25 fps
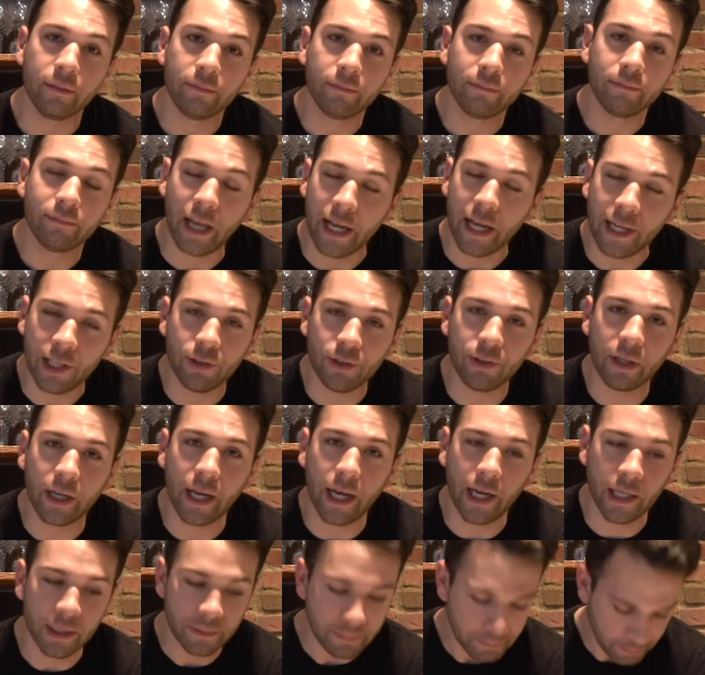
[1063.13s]
thank you
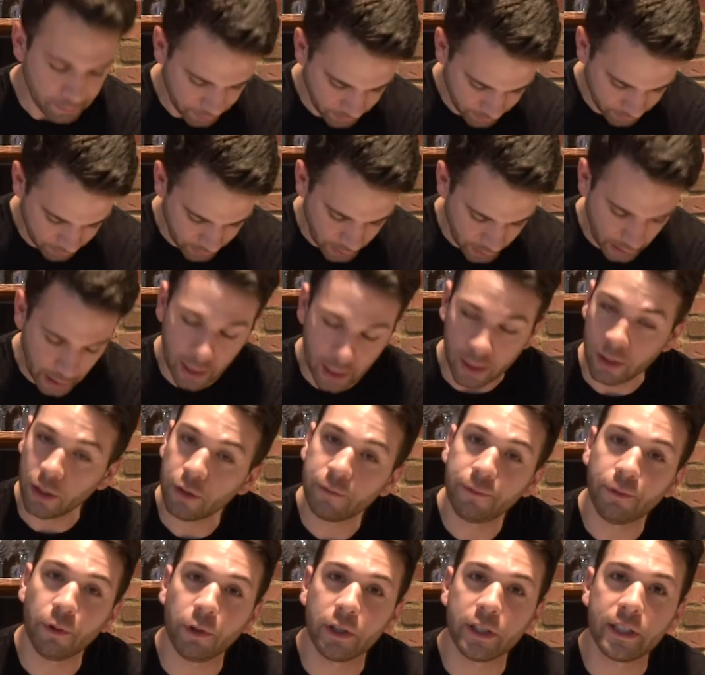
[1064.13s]
again. I look
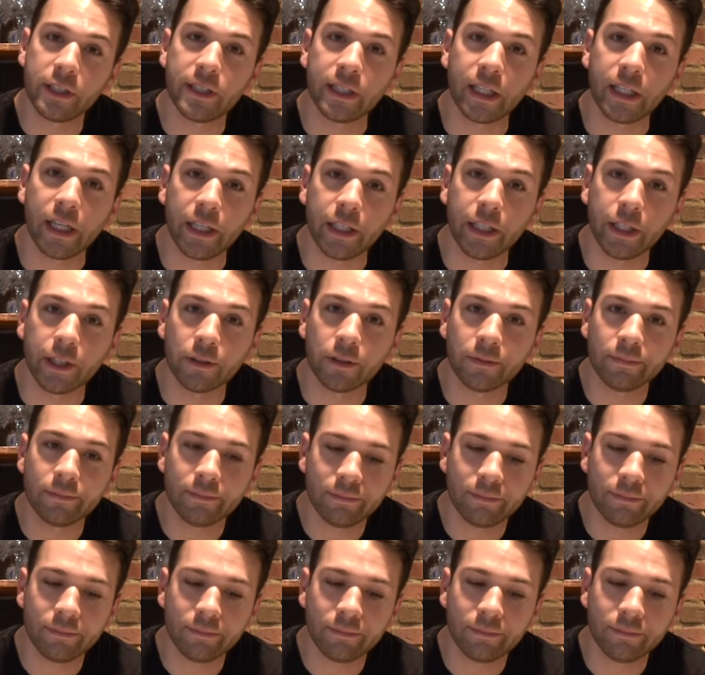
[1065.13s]
forward to seeing you.